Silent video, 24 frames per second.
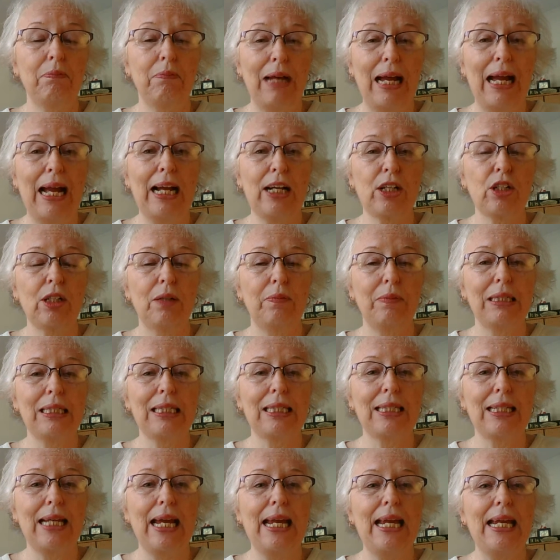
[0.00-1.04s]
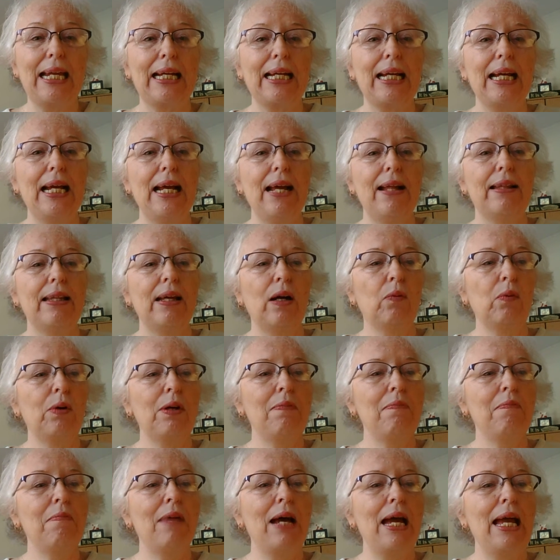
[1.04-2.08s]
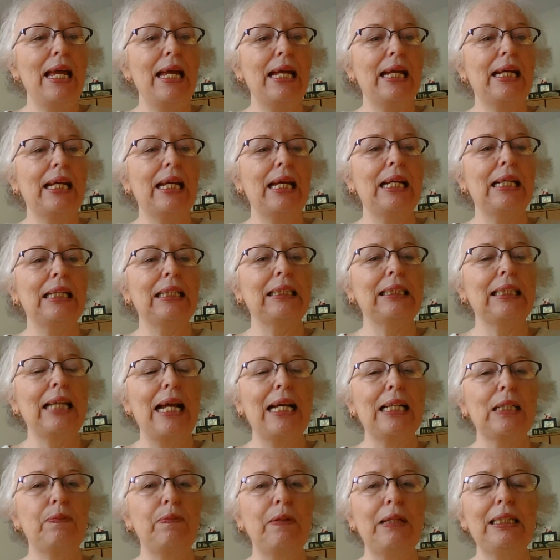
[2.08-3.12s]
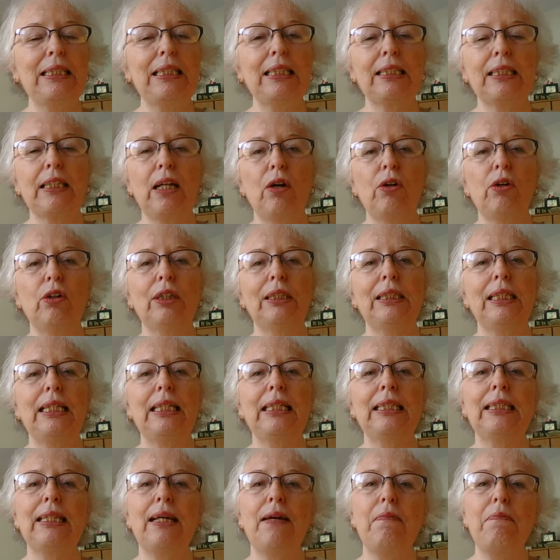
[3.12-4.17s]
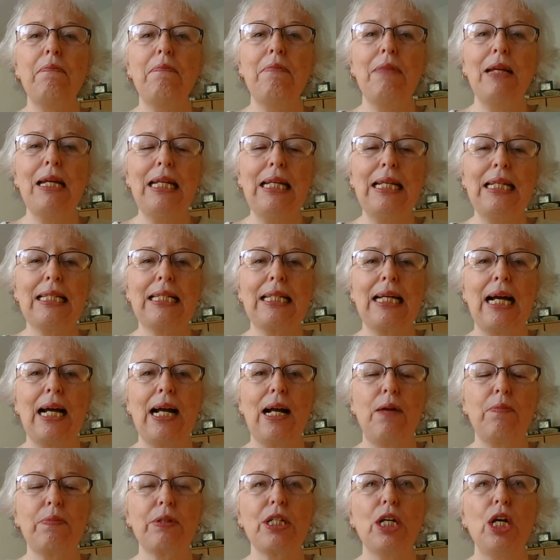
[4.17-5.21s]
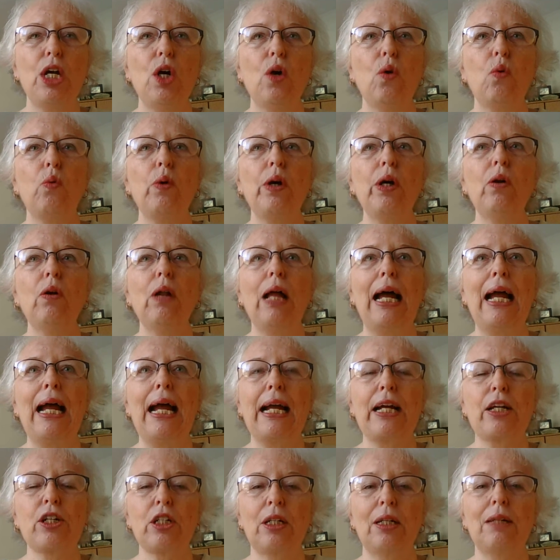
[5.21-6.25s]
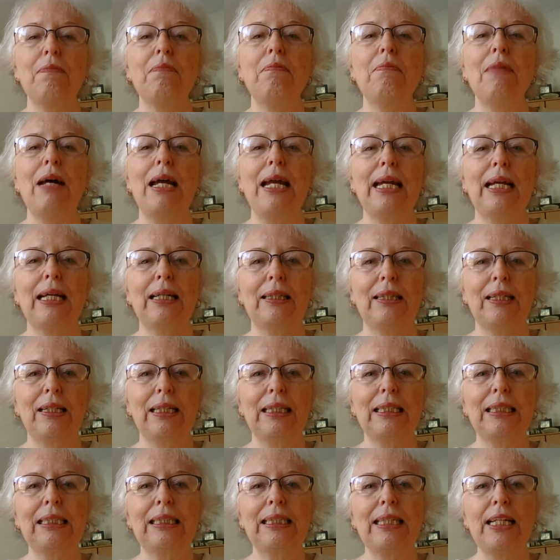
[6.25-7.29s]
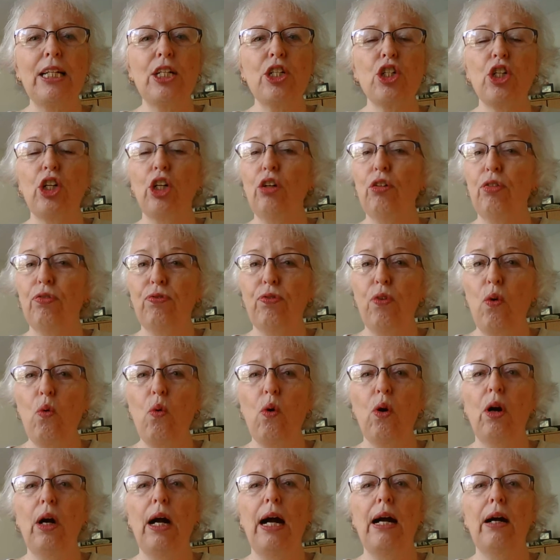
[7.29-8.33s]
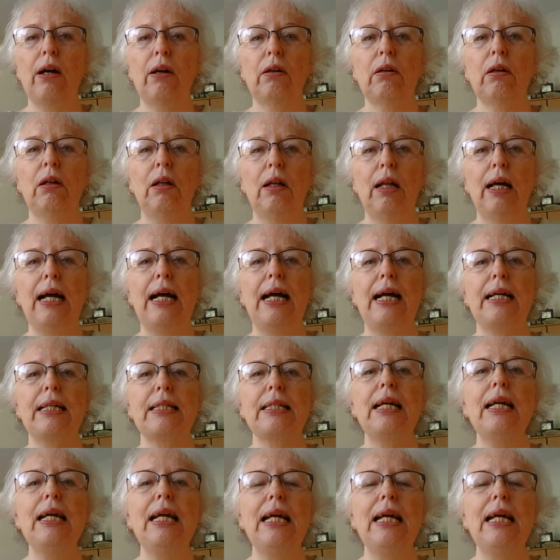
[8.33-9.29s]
actually mistake, that we make is, as business owners, is that many times we'll actually make the decision for our client